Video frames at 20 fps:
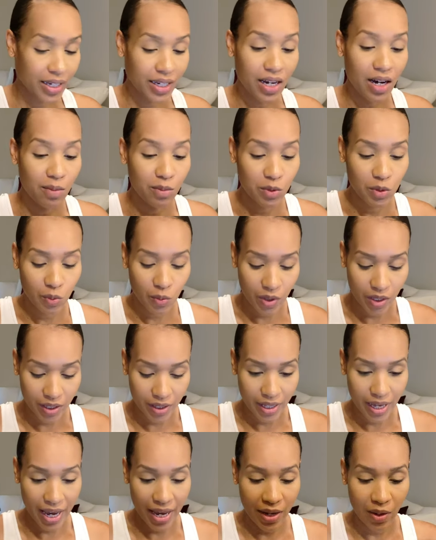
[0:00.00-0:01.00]
it comes
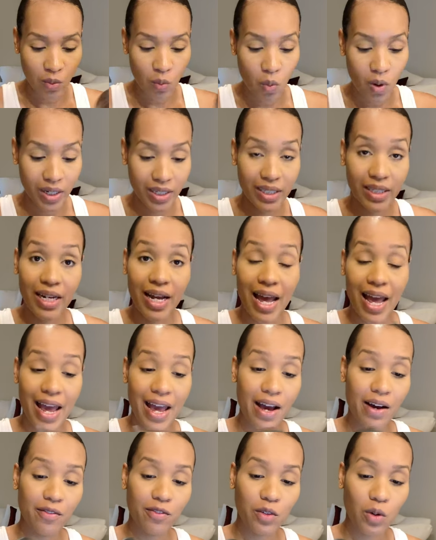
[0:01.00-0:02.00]
with a one and a
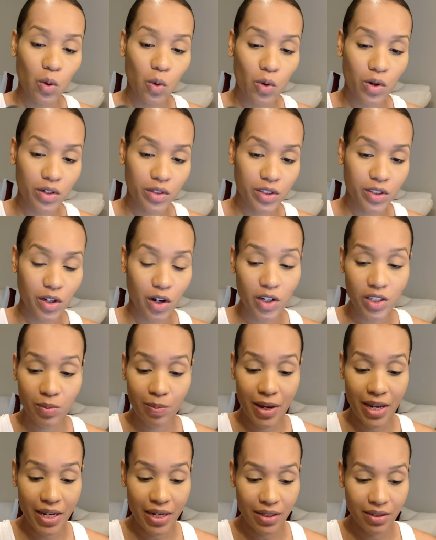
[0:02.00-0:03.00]
half quart
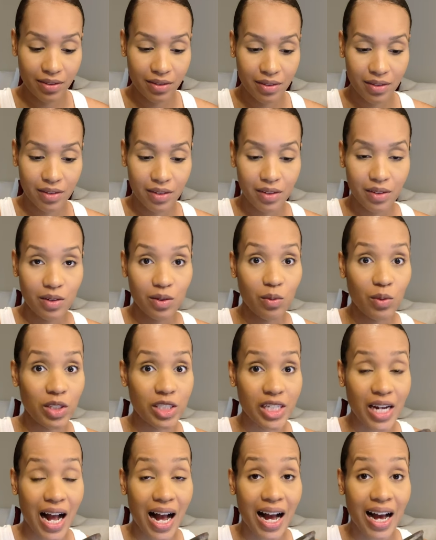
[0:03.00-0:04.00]
saucepan,
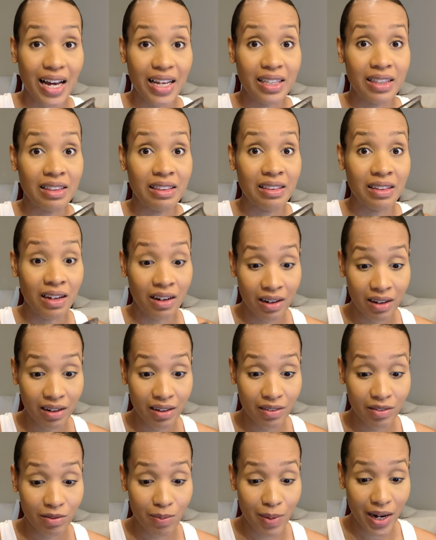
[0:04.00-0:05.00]
which I
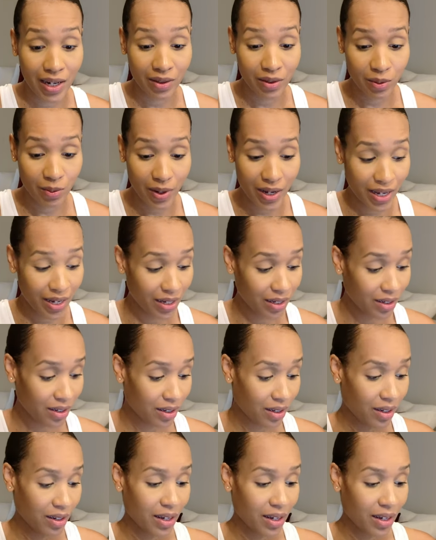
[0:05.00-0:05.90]
love, by the way.